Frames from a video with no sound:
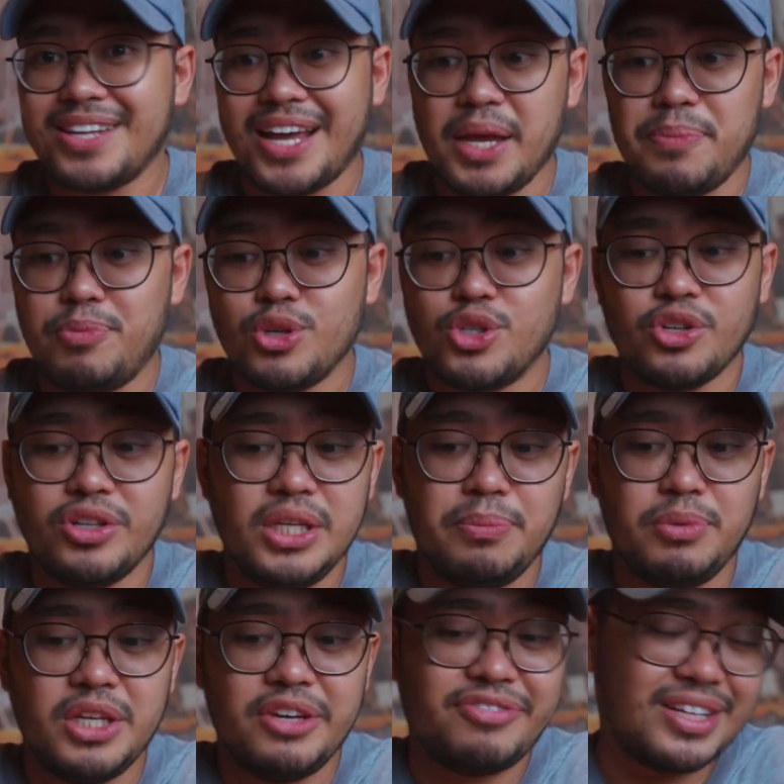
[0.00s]
I personally
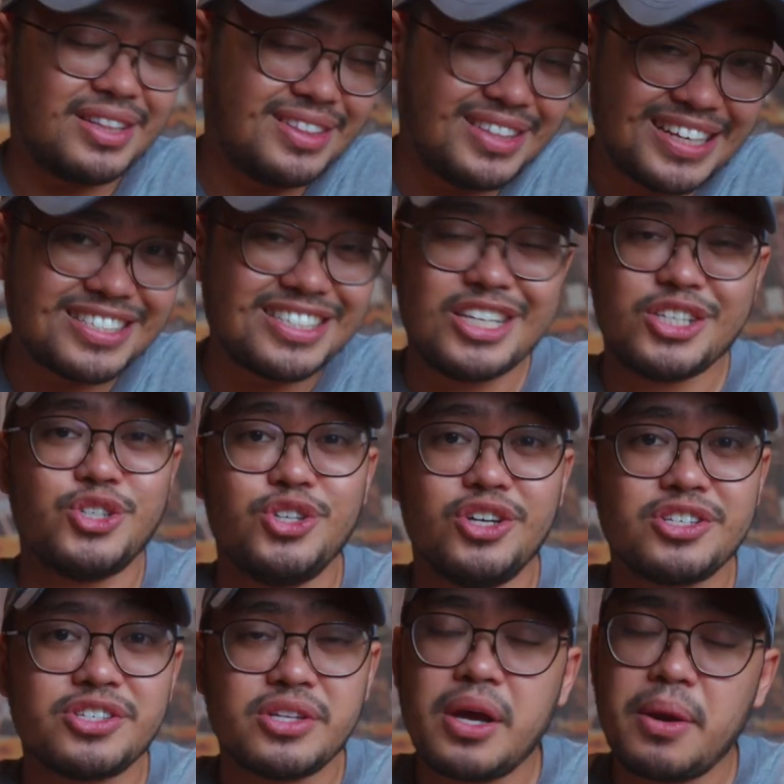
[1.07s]
believe that this is
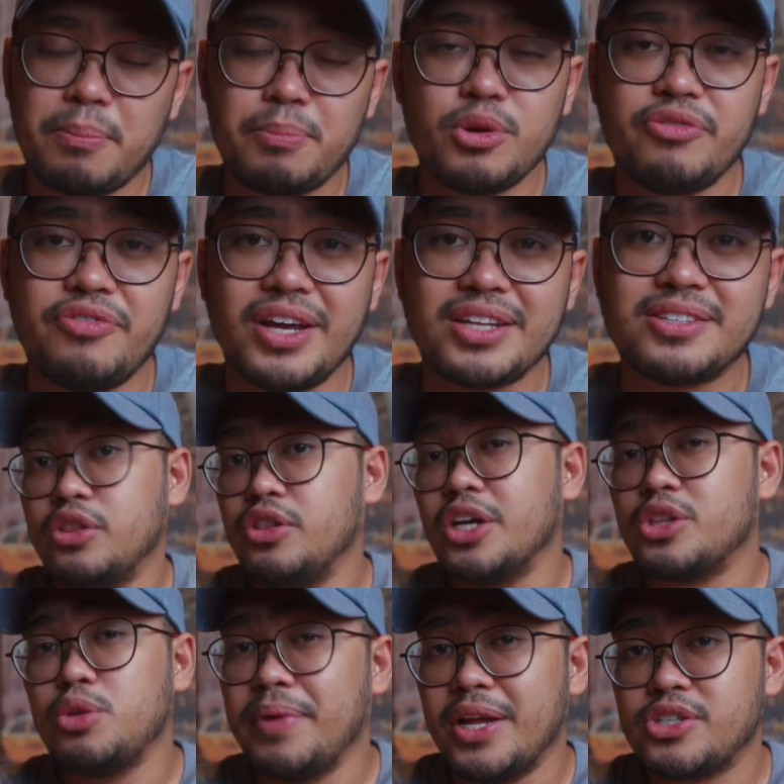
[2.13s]
just perfect.
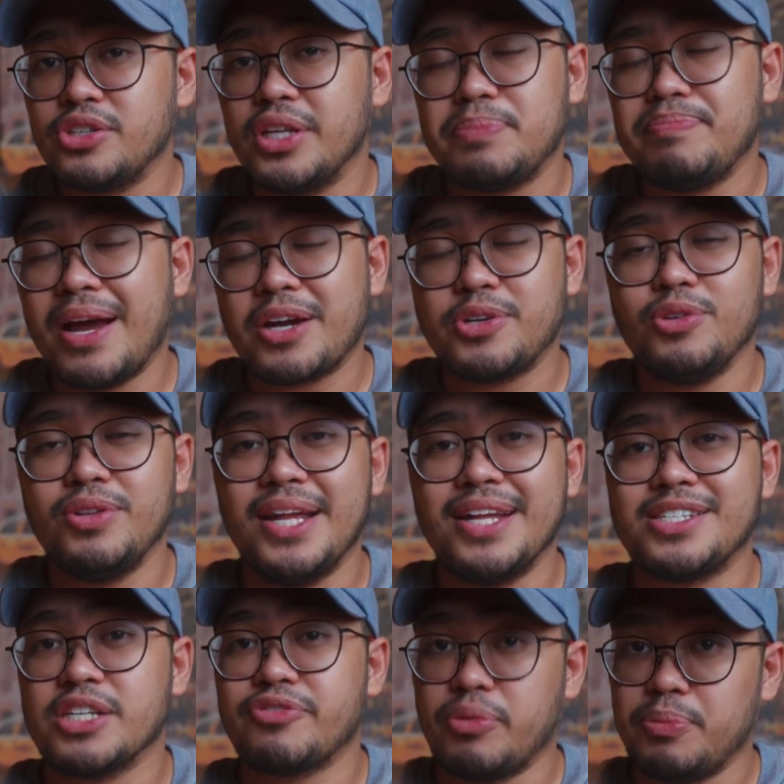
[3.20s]
Not to mention that macro
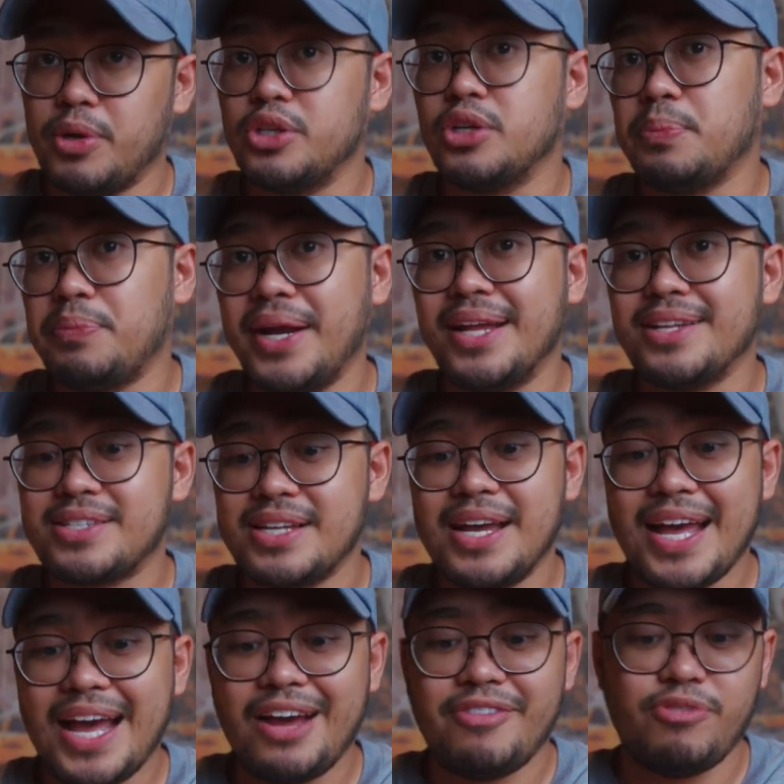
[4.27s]
lenses from other brands
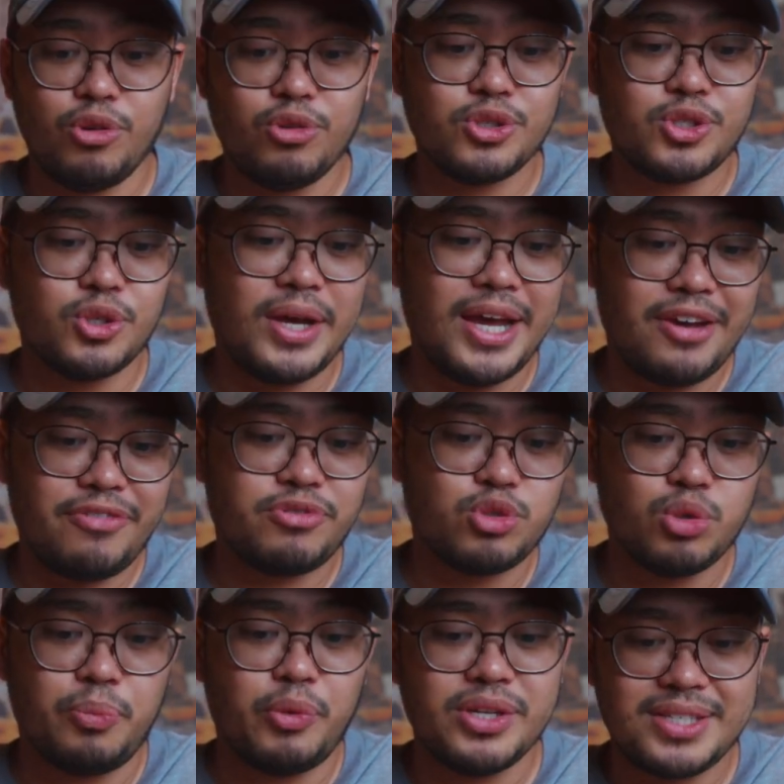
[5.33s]
have also
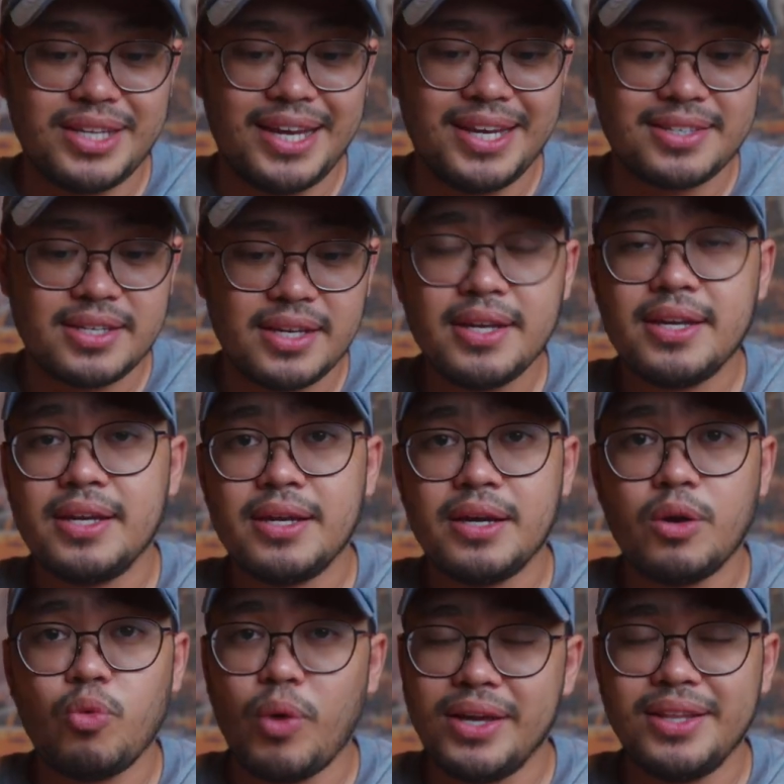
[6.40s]
f2.8
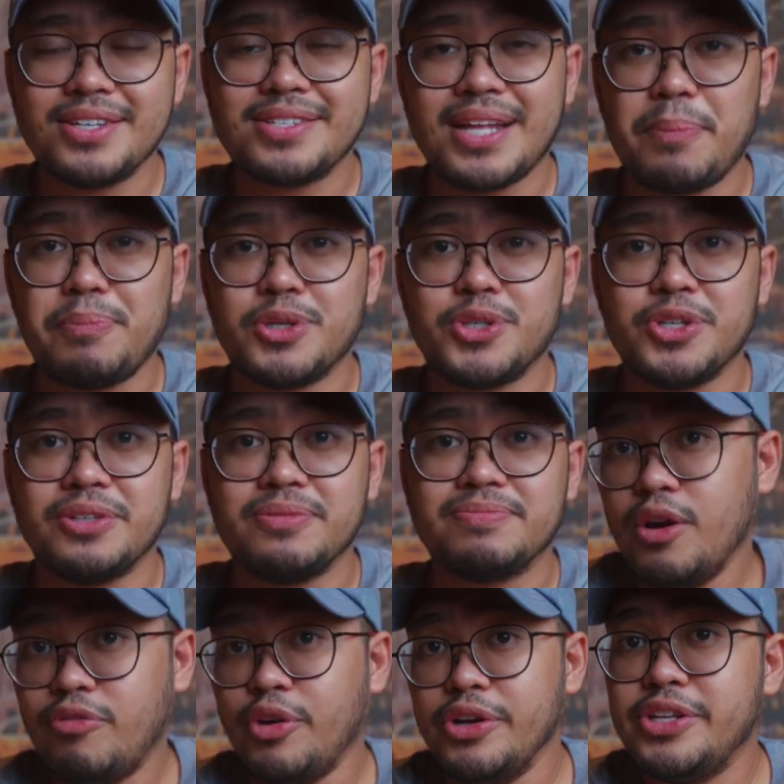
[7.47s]
widest aperture.
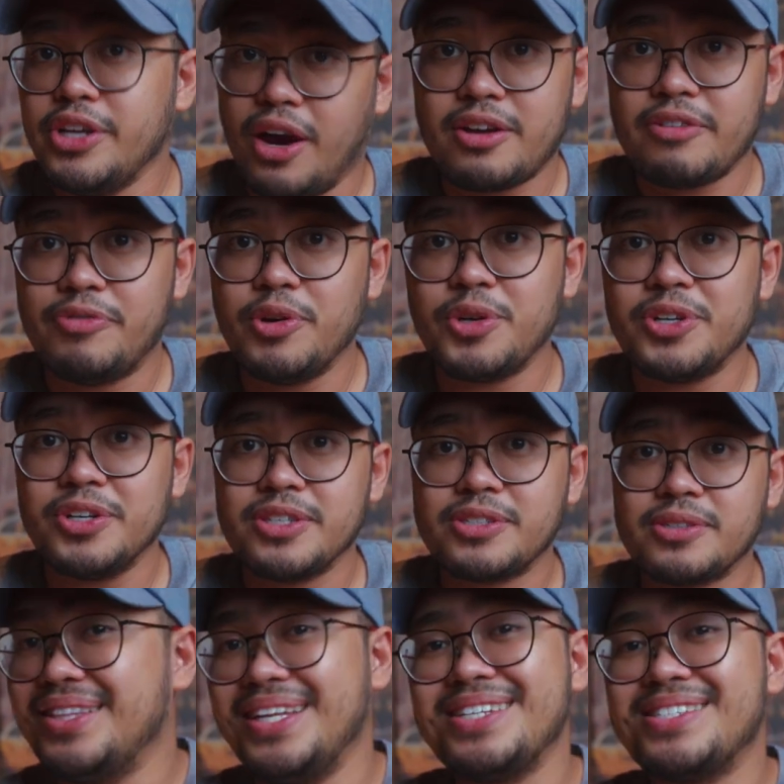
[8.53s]
For the
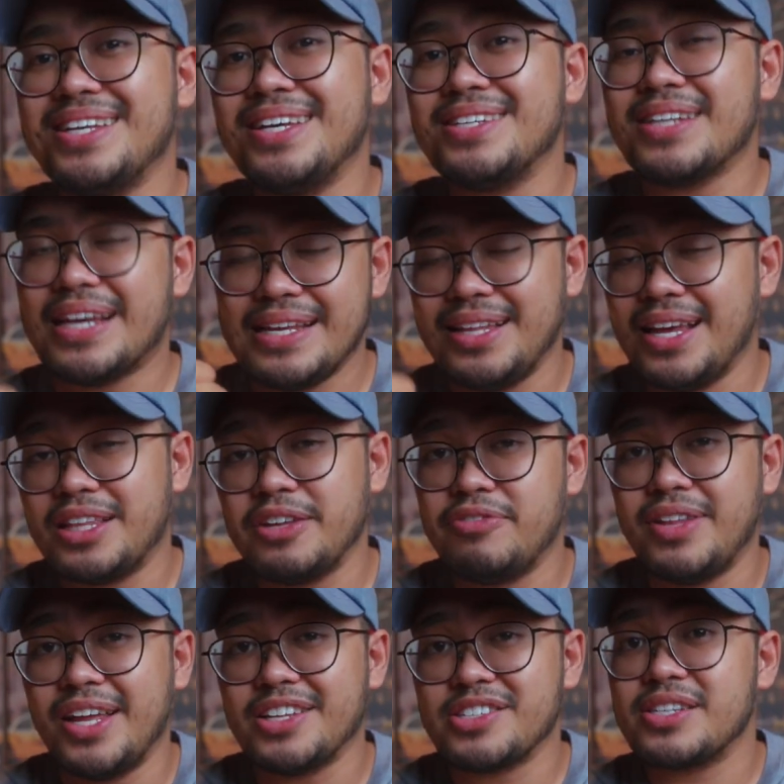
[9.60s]
autofocus, this is a native
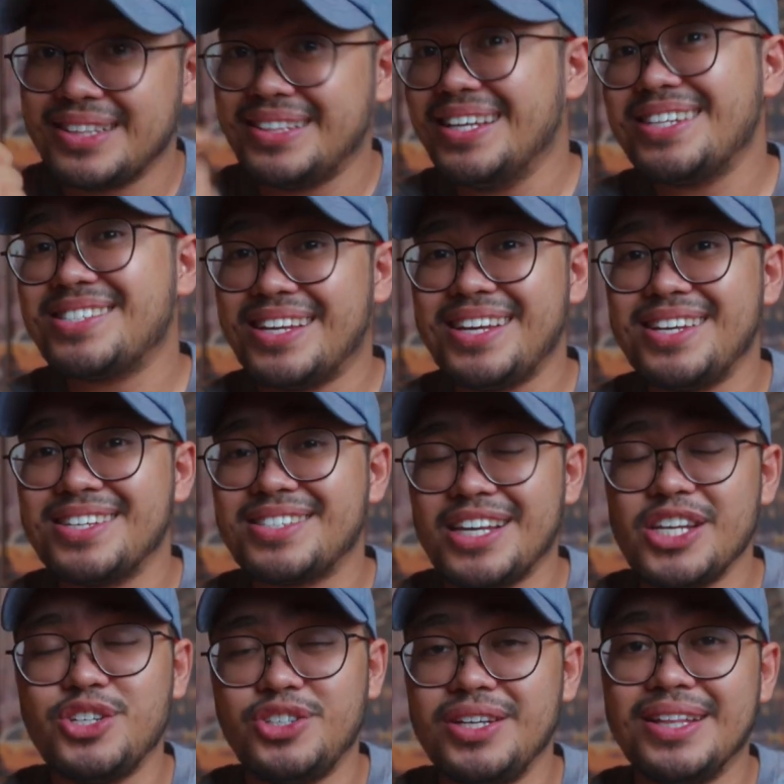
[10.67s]
lens. This is
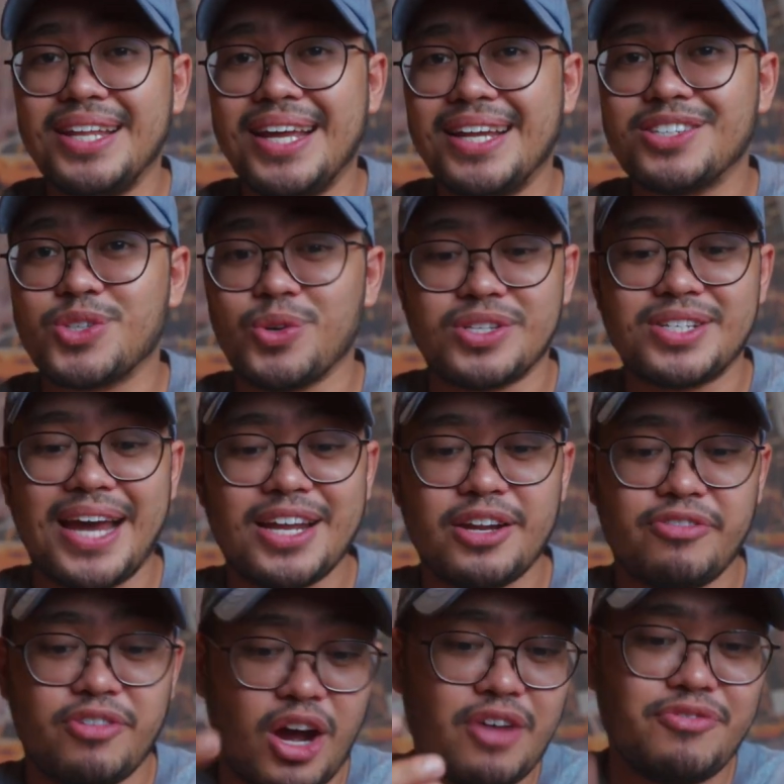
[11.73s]
a G lens, so it's kind of
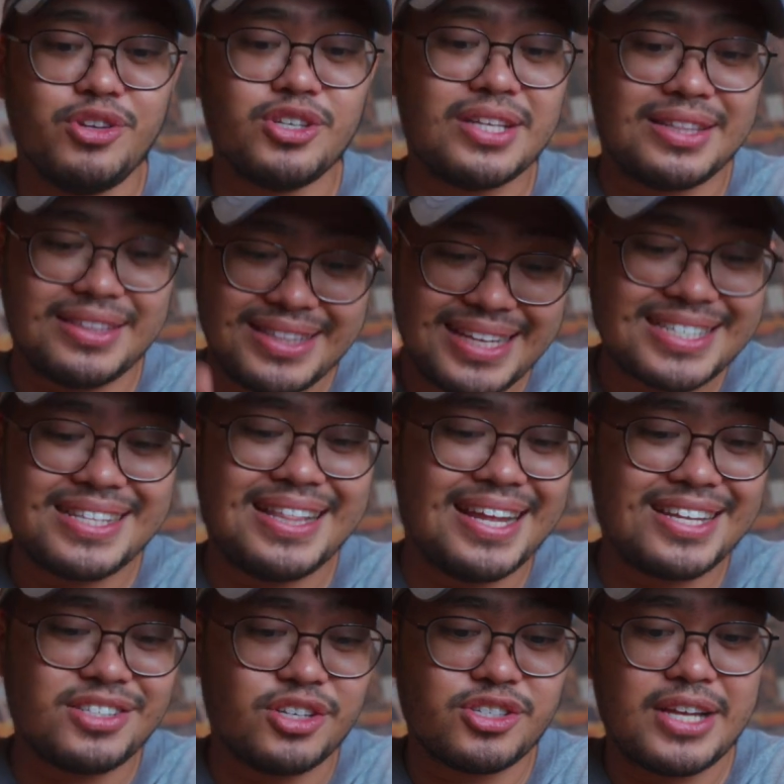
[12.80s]
obvious that this
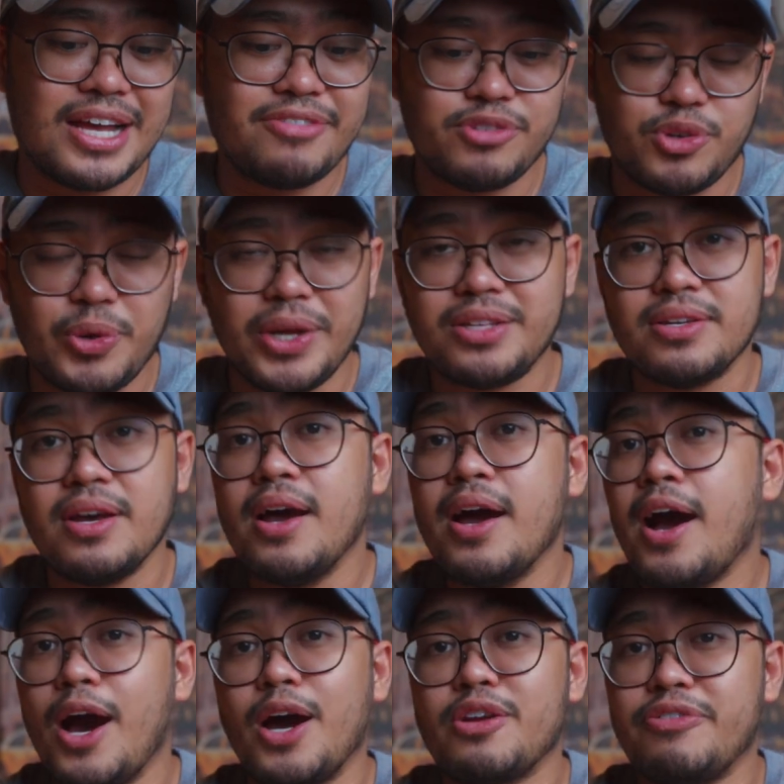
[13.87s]
lens does have great
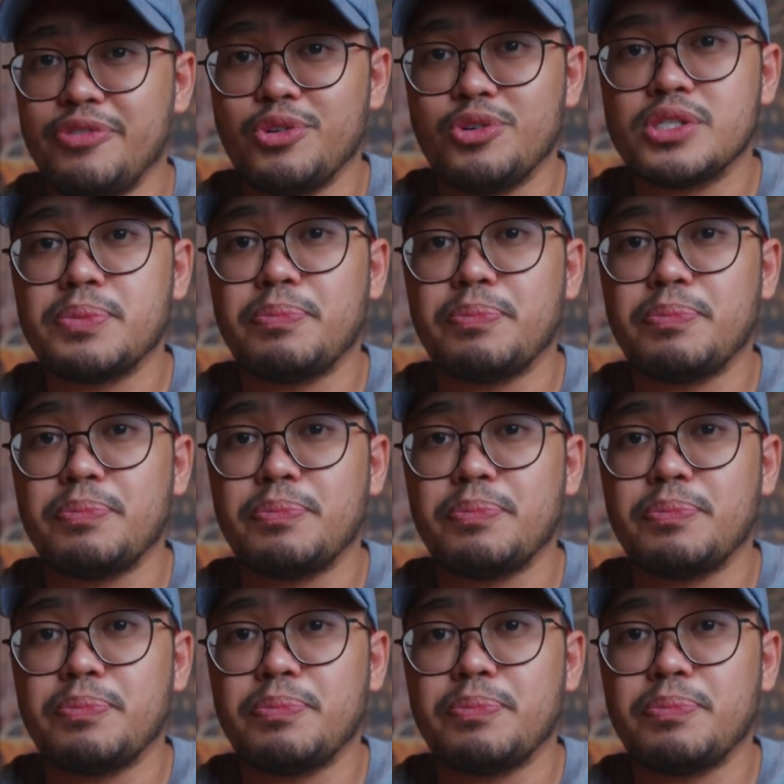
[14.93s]
autofocus